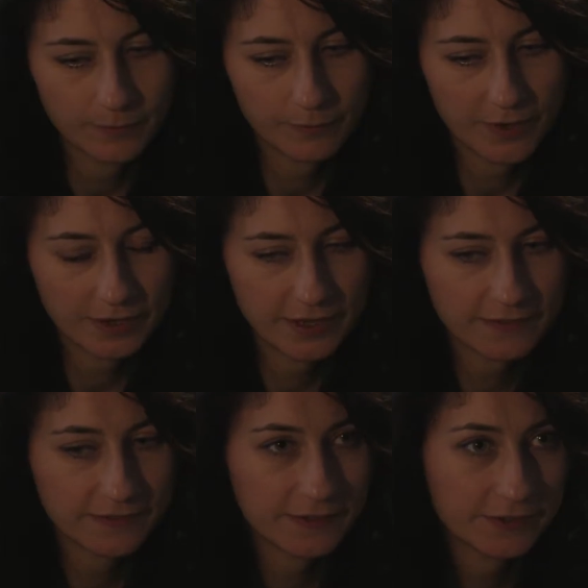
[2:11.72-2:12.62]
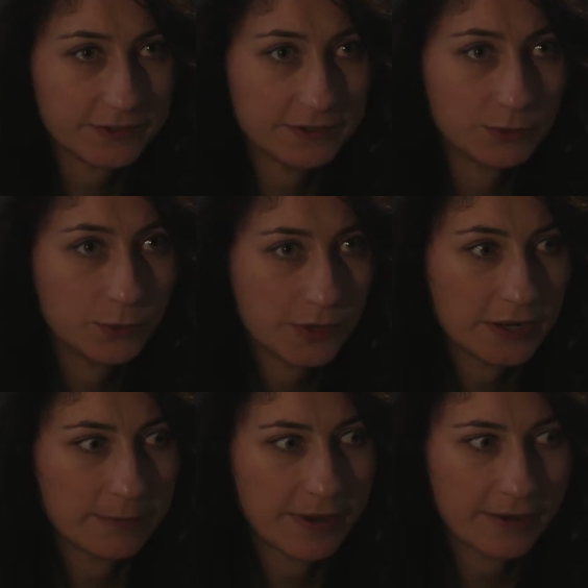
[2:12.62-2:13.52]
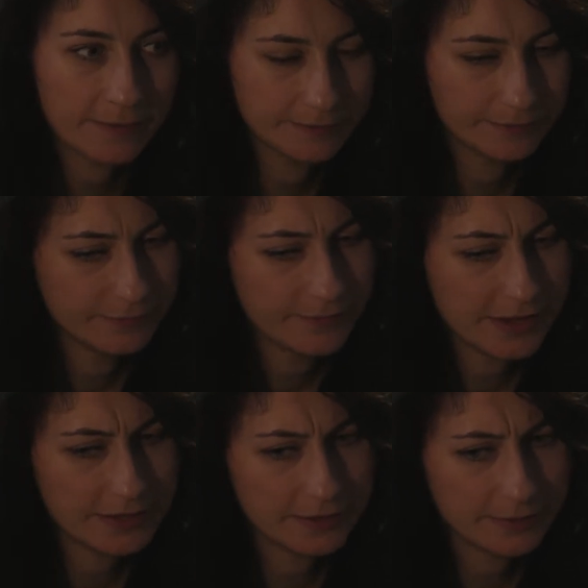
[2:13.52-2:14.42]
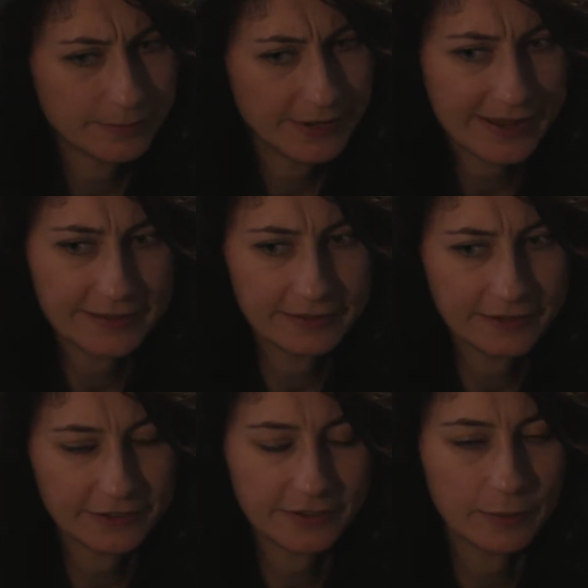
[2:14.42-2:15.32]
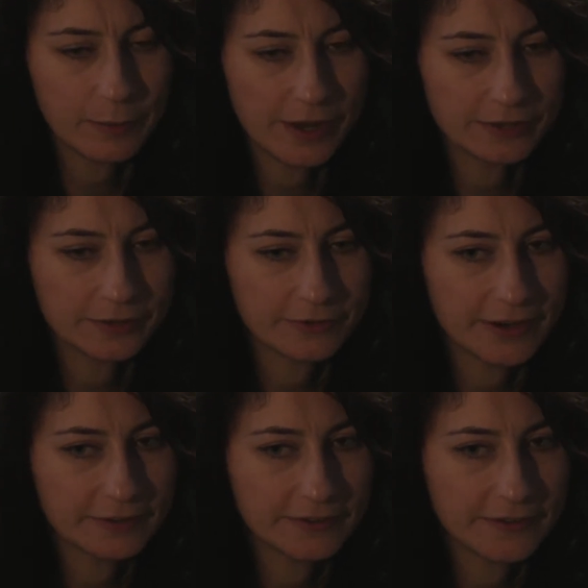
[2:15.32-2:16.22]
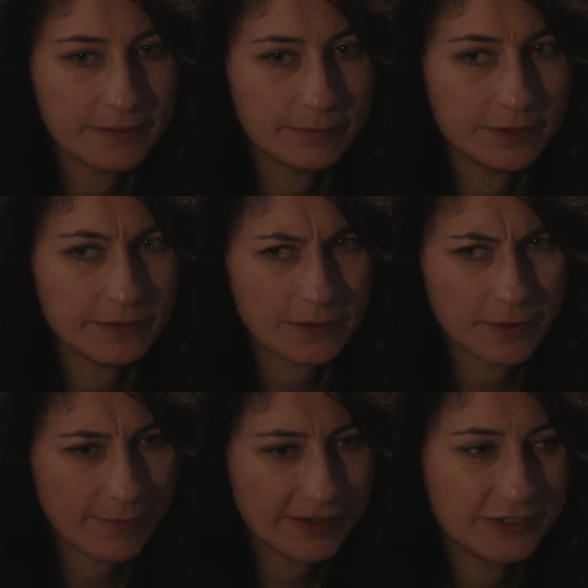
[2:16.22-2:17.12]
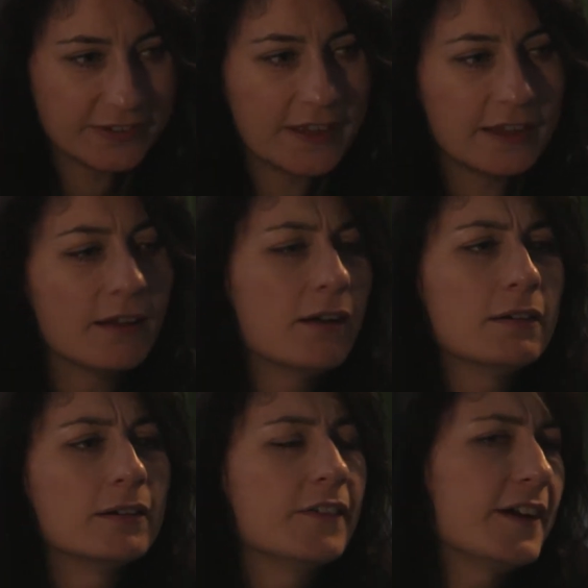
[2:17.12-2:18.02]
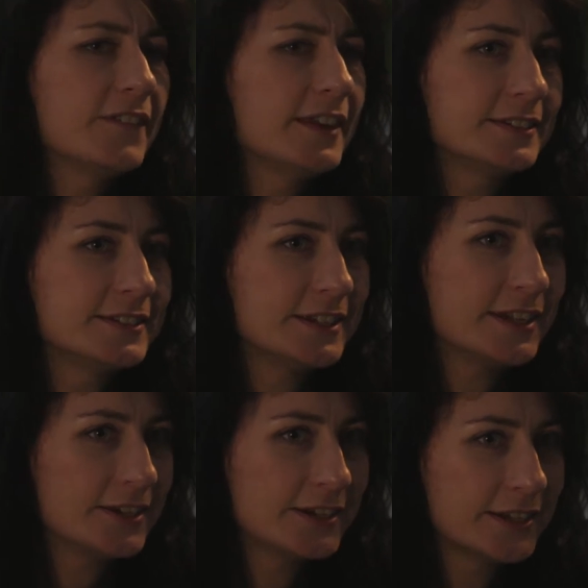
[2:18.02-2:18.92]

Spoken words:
When I had started talking about making a complaint, I think word got round to him because I got a message saying, "Oh, have I offended you?"